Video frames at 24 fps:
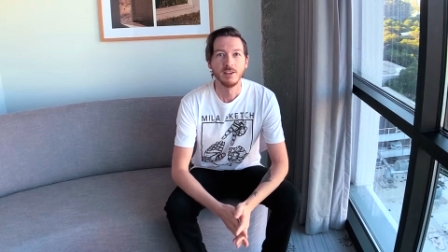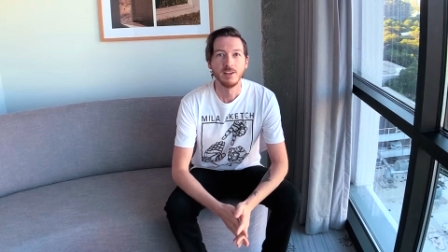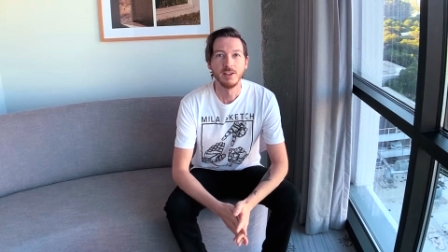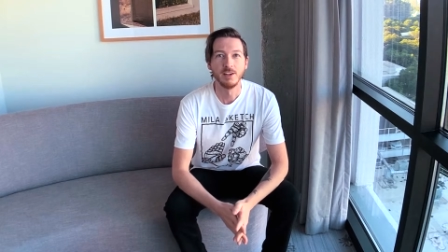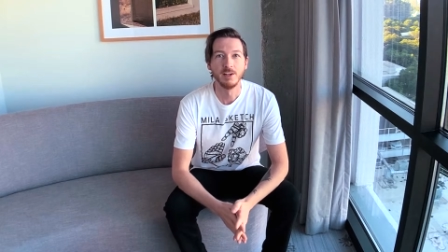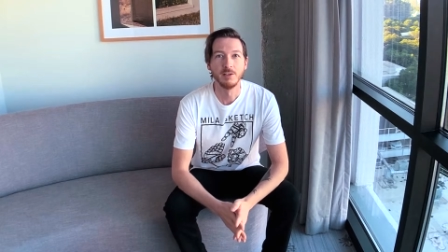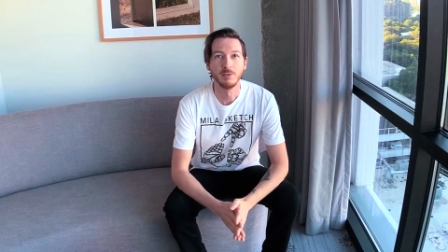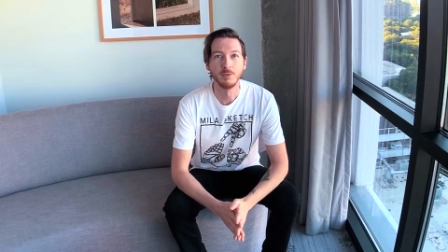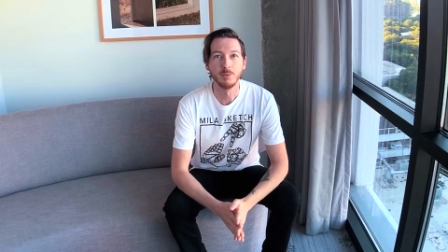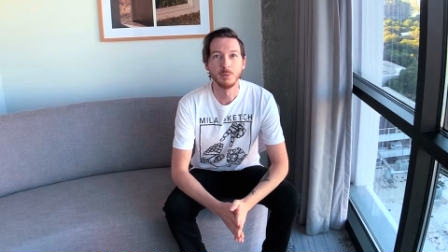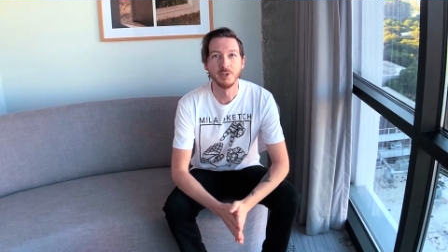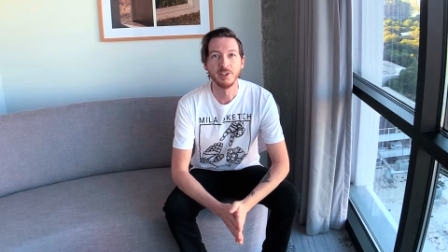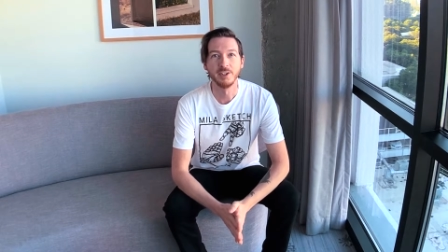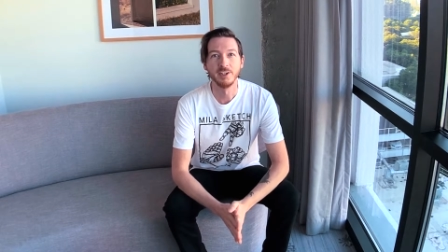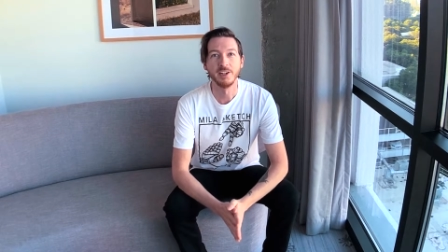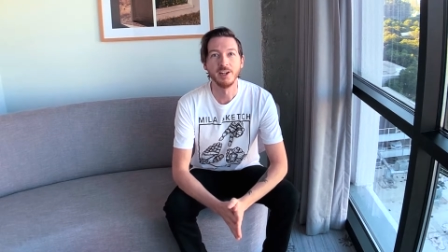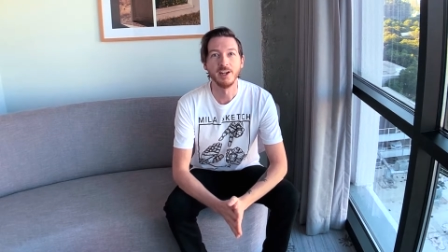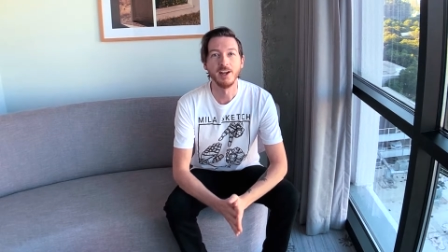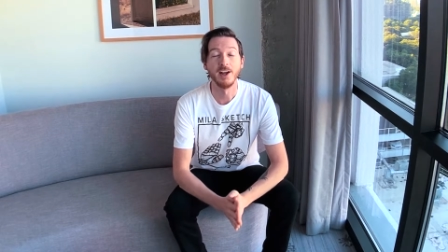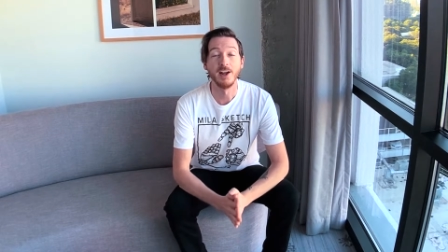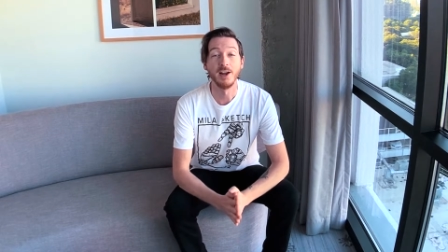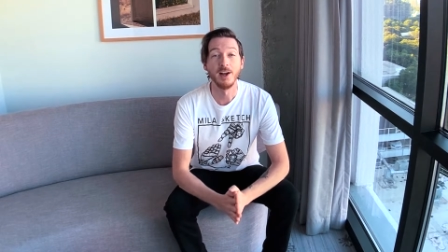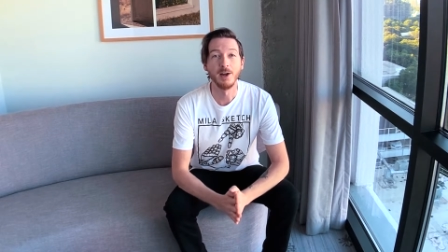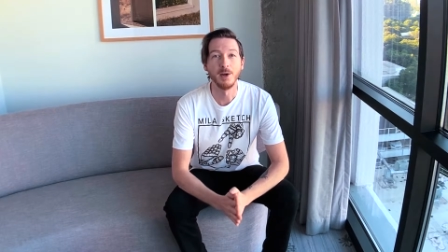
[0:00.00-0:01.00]
Hey everybody,
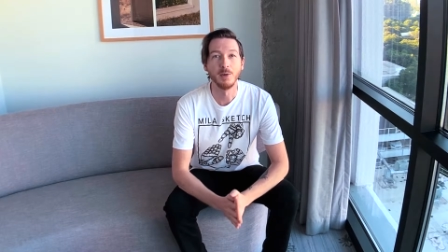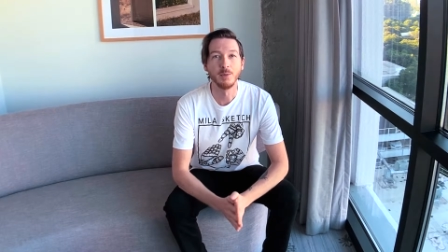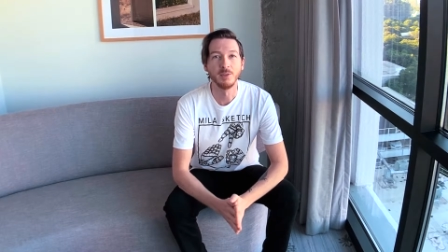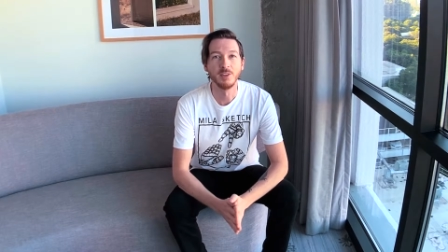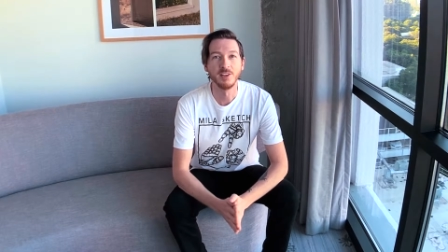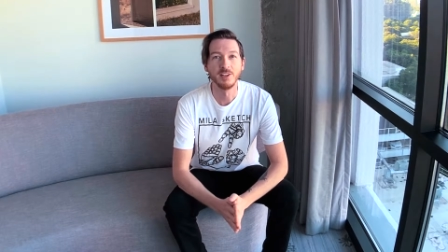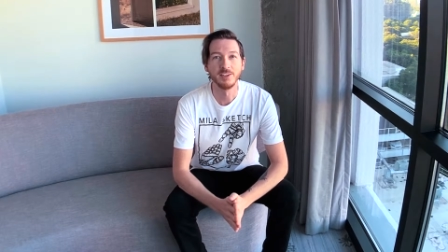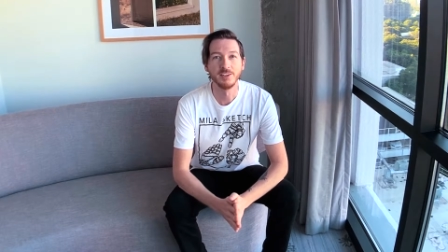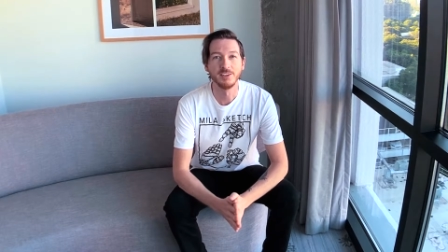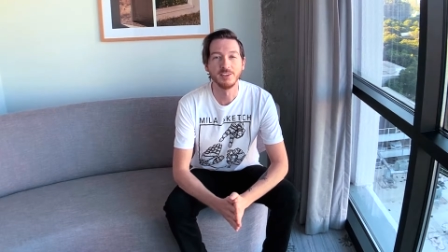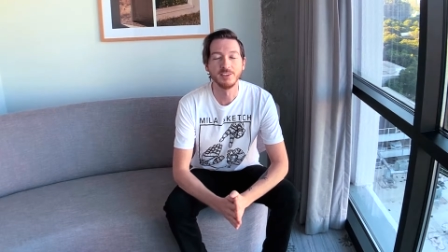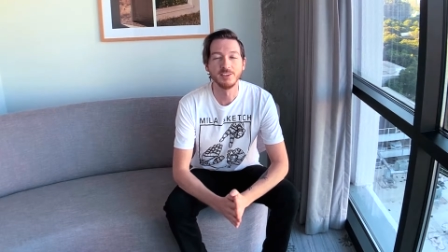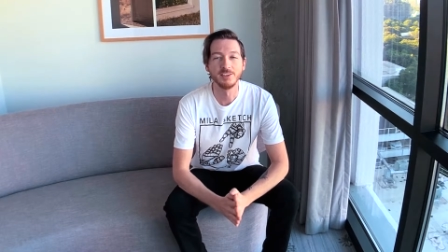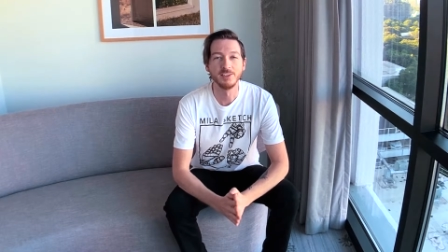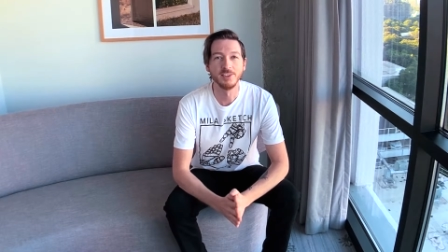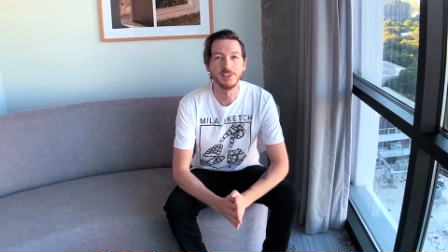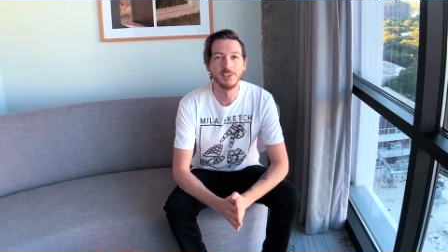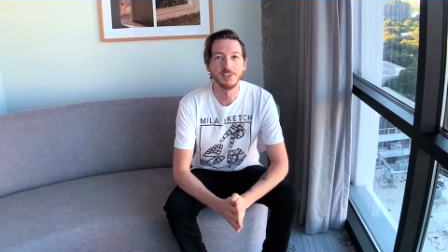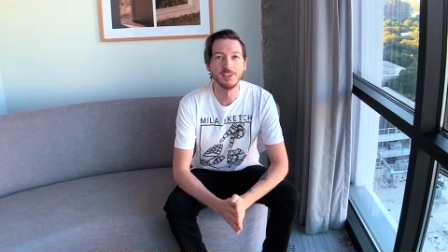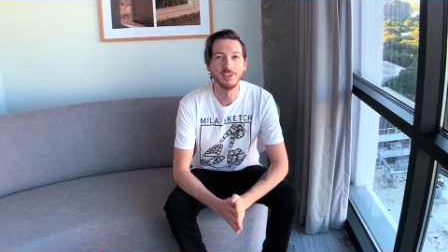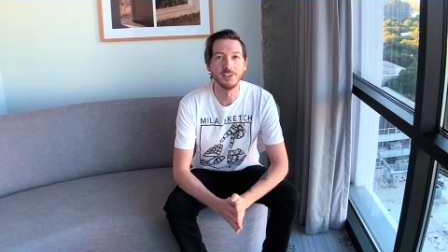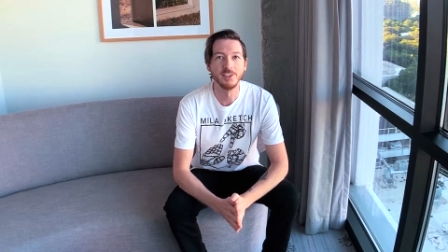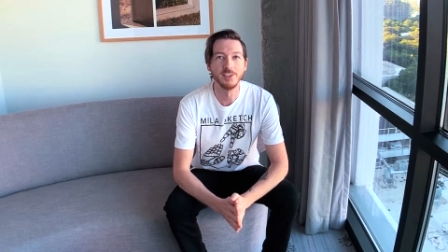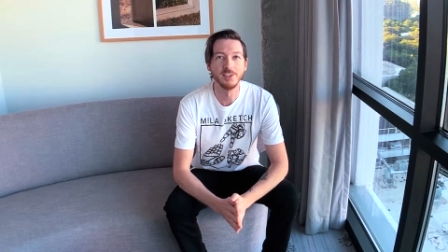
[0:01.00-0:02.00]
I would like to
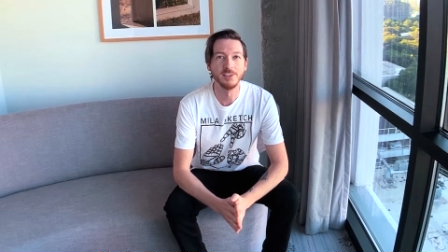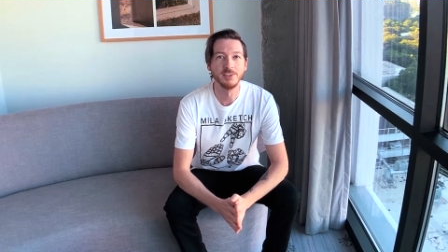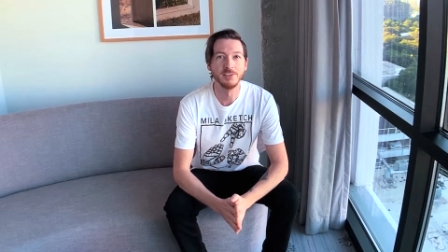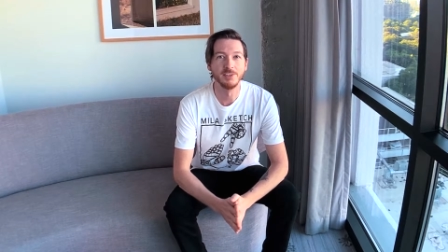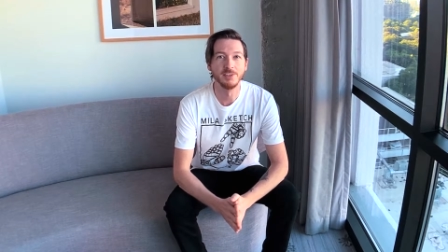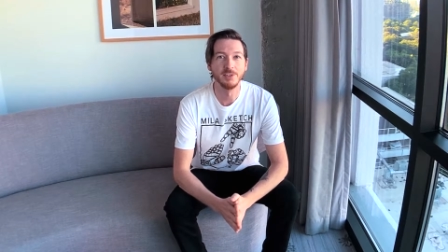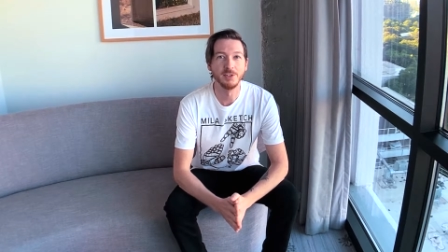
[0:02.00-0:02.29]
start today's